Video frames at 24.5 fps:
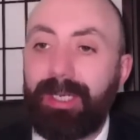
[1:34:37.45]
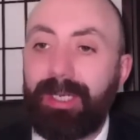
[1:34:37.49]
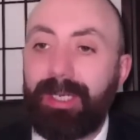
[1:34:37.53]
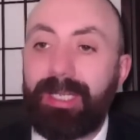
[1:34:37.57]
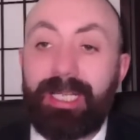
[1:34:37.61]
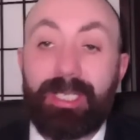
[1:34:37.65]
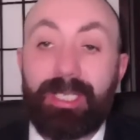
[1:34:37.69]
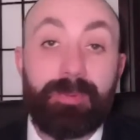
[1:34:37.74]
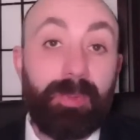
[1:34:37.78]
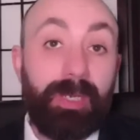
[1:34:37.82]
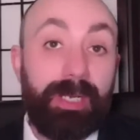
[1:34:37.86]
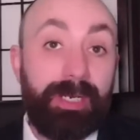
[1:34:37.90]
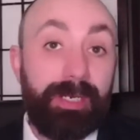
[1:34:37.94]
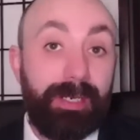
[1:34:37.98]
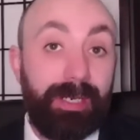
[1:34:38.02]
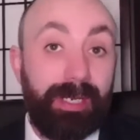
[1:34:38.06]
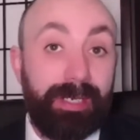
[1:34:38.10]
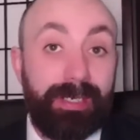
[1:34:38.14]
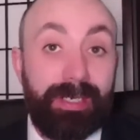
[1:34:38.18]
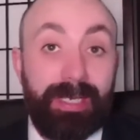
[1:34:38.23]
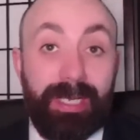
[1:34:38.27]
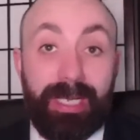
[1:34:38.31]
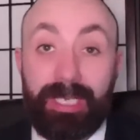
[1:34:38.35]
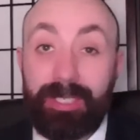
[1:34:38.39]
That's why,
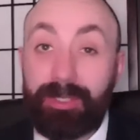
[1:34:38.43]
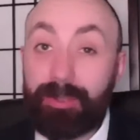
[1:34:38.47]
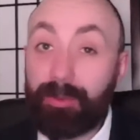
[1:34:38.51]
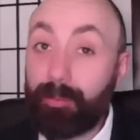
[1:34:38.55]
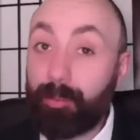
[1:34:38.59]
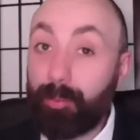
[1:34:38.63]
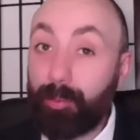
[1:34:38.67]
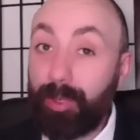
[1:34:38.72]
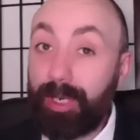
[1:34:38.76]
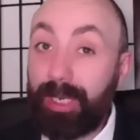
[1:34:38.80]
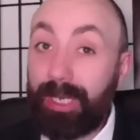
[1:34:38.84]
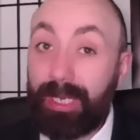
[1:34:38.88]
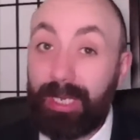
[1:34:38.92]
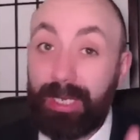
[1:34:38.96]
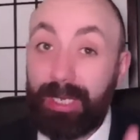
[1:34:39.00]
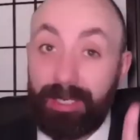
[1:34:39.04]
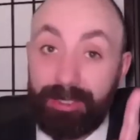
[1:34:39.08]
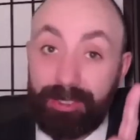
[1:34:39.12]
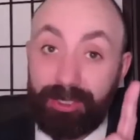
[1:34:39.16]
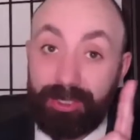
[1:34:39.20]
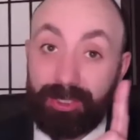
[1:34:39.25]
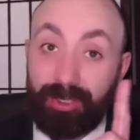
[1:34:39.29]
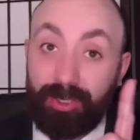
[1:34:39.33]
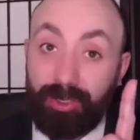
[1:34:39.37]
and Nigel
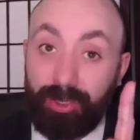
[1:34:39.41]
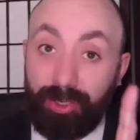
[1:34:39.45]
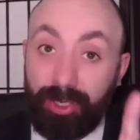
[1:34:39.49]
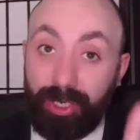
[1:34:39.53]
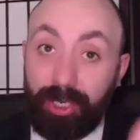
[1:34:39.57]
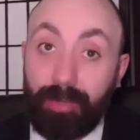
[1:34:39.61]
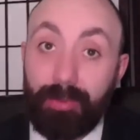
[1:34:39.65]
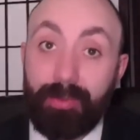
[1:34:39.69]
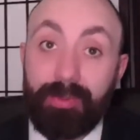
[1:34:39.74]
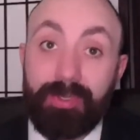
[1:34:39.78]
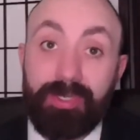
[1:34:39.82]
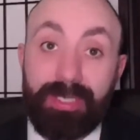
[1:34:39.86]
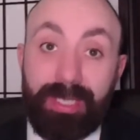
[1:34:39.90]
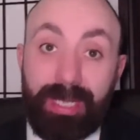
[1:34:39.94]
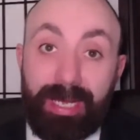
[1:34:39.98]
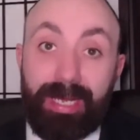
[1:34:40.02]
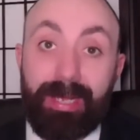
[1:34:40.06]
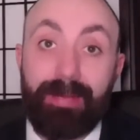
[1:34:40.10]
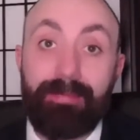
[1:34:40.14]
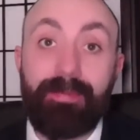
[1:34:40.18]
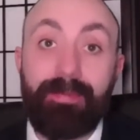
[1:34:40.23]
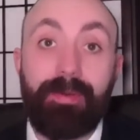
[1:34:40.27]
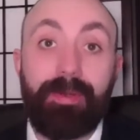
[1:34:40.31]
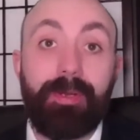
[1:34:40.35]
Farage knows
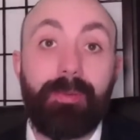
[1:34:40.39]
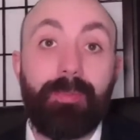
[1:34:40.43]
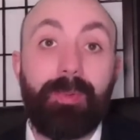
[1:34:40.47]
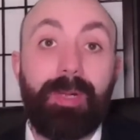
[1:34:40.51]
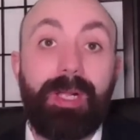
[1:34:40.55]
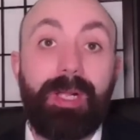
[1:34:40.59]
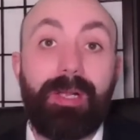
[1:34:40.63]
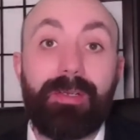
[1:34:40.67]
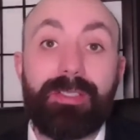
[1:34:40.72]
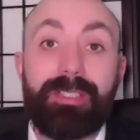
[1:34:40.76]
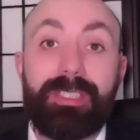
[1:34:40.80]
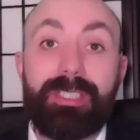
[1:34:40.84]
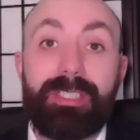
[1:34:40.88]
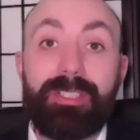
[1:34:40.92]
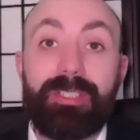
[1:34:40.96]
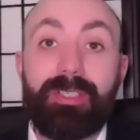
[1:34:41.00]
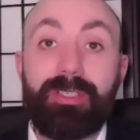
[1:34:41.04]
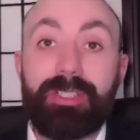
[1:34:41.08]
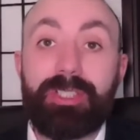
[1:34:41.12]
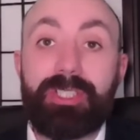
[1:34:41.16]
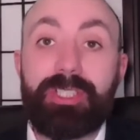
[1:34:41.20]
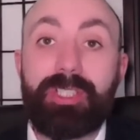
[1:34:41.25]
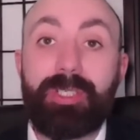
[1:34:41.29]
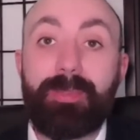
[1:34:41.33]
that very well because he's
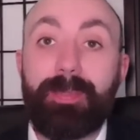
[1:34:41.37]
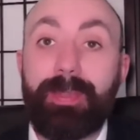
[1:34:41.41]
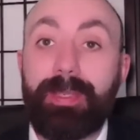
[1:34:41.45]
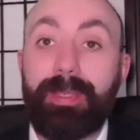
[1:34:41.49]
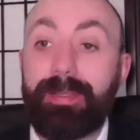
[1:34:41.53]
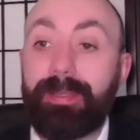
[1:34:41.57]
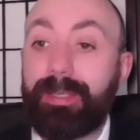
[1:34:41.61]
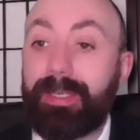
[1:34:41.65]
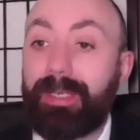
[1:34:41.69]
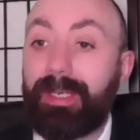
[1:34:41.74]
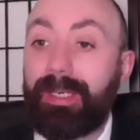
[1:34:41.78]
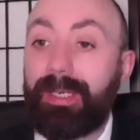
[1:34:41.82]
not stupid.